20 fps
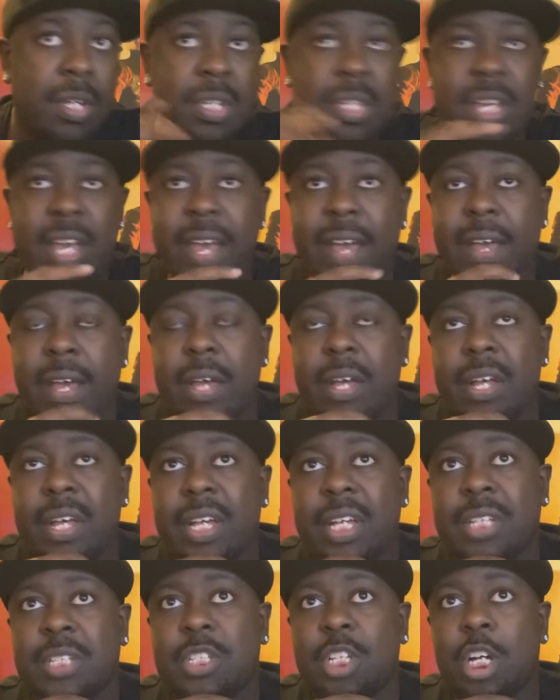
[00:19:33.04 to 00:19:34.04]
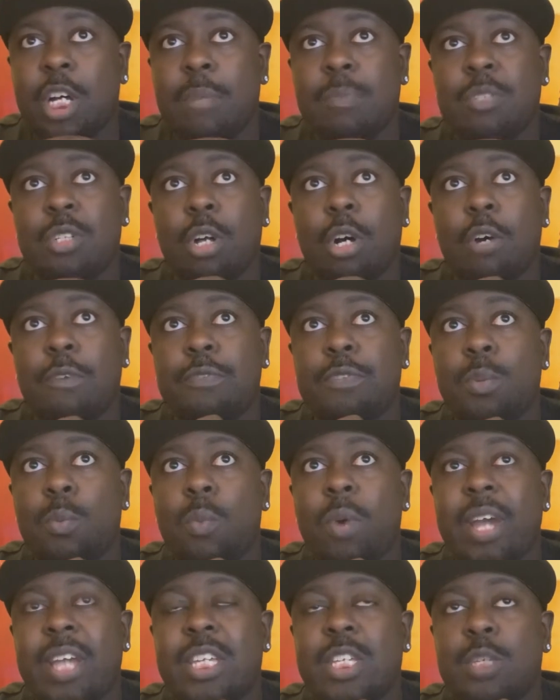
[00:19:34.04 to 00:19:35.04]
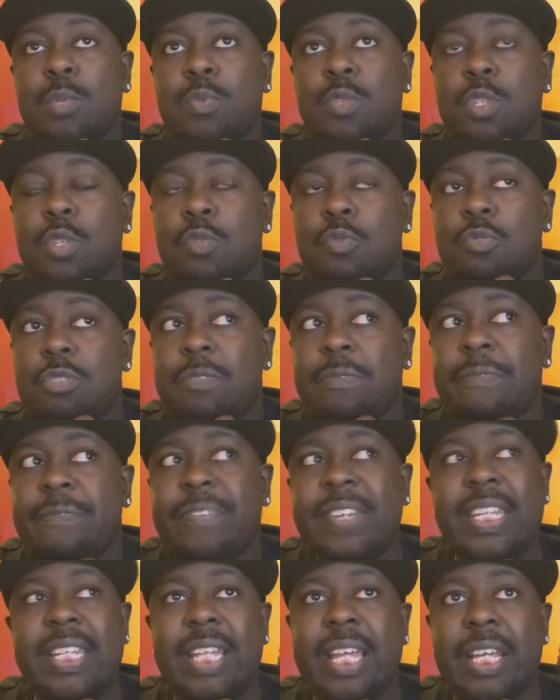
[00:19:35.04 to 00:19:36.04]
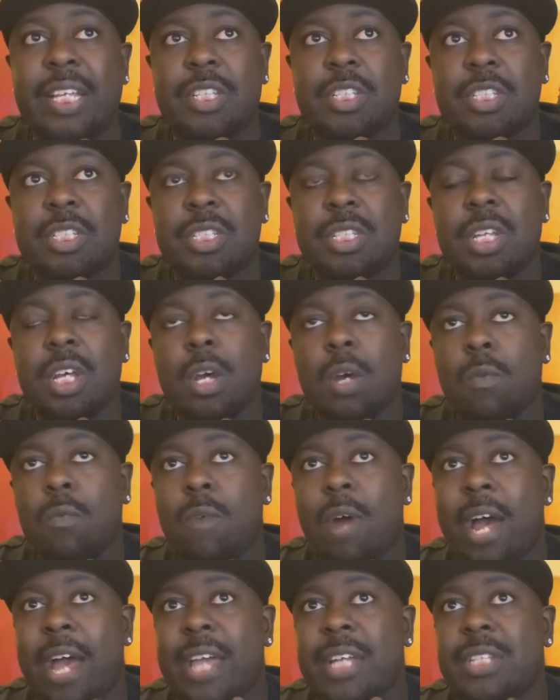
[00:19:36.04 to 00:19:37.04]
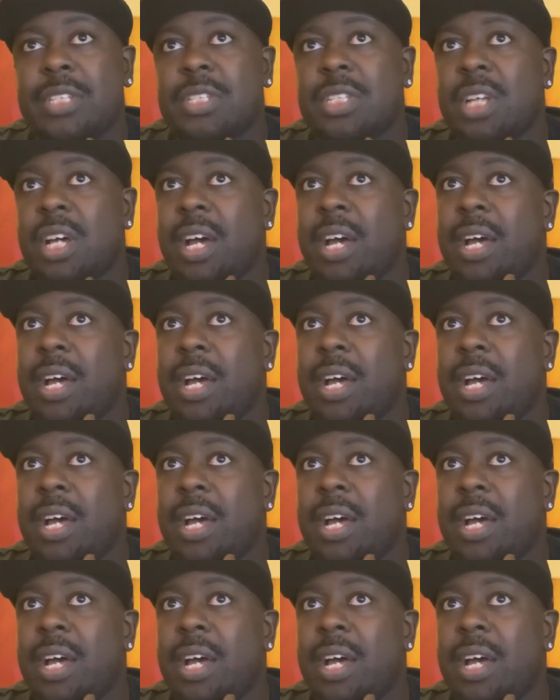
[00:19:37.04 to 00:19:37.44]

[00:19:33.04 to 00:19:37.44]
yeah, in terms of the way you used Phoenix, right?